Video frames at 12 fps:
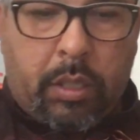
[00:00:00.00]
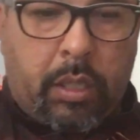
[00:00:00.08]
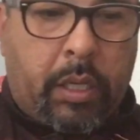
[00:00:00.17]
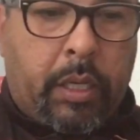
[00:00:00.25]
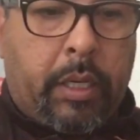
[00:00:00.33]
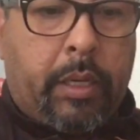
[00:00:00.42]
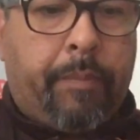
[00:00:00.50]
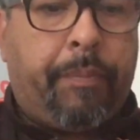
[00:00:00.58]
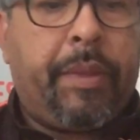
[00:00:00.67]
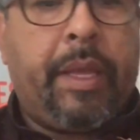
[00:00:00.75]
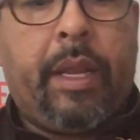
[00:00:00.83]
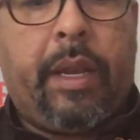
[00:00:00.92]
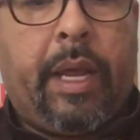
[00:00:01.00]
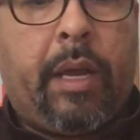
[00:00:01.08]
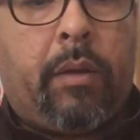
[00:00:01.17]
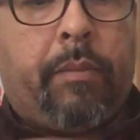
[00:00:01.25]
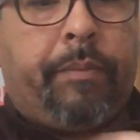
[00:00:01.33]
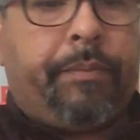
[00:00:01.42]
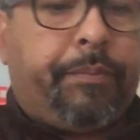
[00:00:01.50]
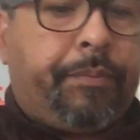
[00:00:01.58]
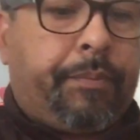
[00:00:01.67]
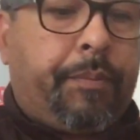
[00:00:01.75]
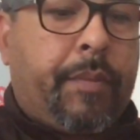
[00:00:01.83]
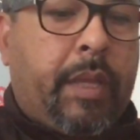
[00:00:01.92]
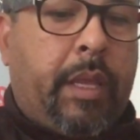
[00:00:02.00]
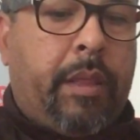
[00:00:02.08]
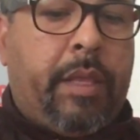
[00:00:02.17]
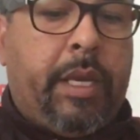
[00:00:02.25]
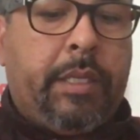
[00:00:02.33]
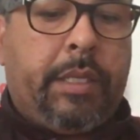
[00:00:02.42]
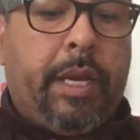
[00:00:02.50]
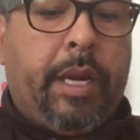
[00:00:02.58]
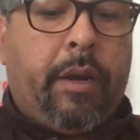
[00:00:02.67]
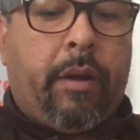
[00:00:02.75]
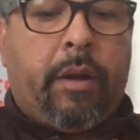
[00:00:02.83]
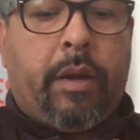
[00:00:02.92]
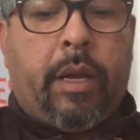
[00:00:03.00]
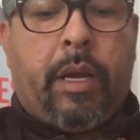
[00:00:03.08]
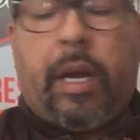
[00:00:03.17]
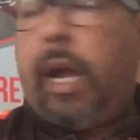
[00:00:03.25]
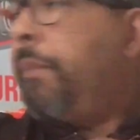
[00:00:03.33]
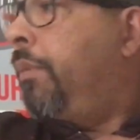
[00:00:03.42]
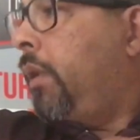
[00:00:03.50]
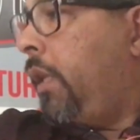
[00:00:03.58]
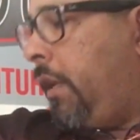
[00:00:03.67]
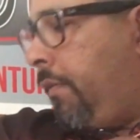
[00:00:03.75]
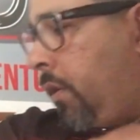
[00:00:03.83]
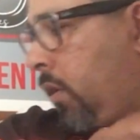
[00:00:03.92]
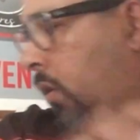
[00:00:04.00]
Now these here, I believe they're